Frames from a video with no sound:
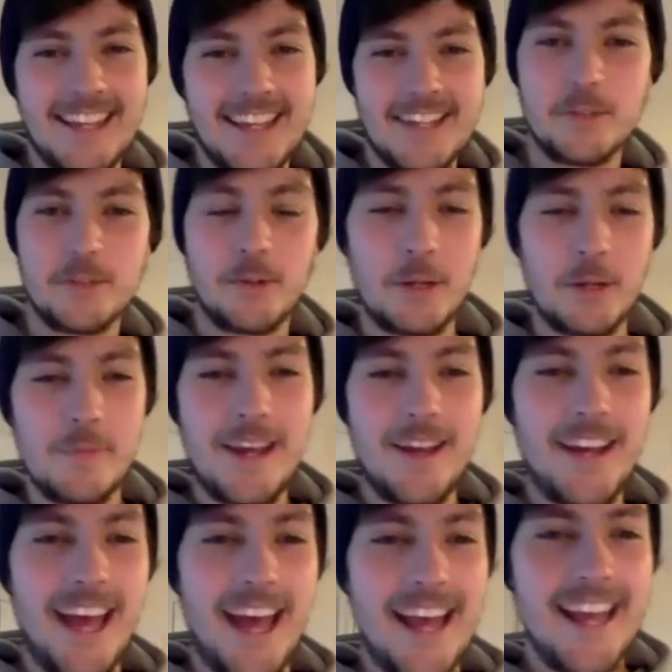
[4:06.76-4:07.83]
It's all going to be
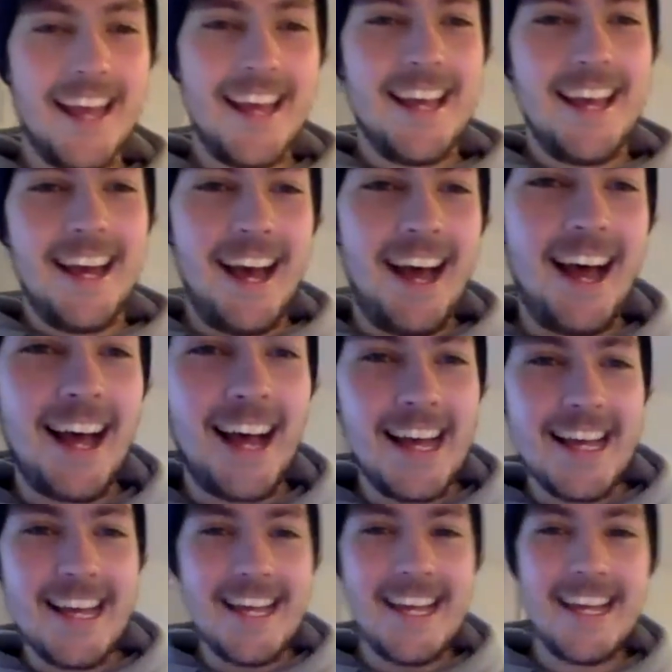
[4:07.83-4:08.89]
okay. I
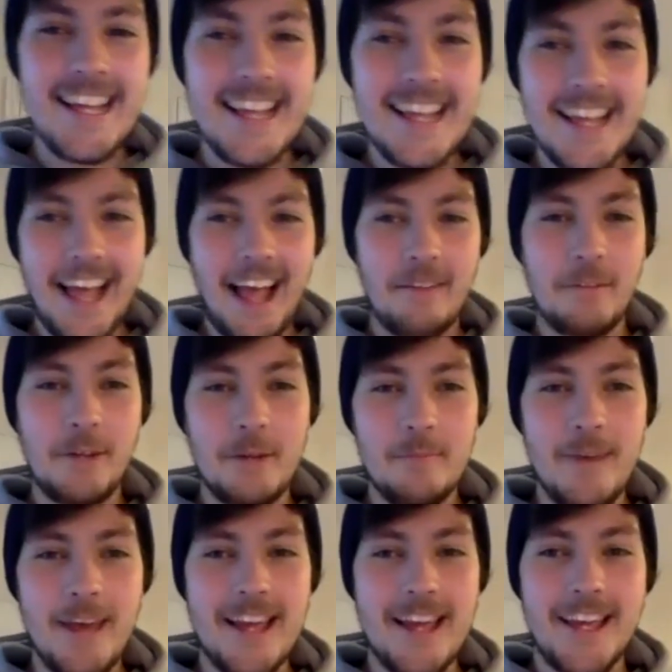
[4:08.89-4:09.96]
am going to
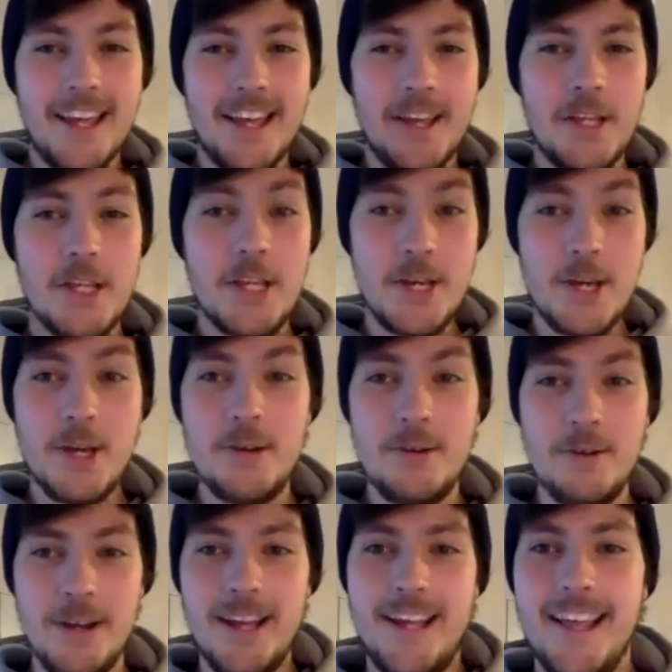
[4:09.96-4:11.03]
make you
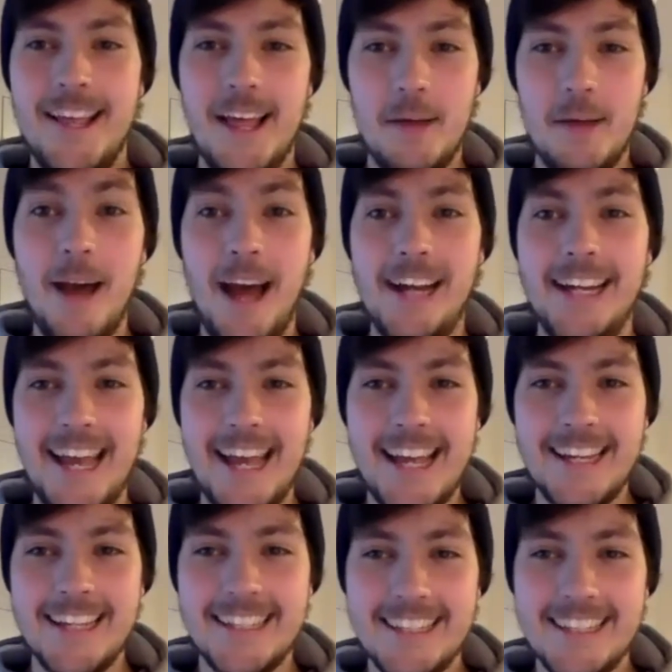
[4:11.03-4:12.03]
a pancake.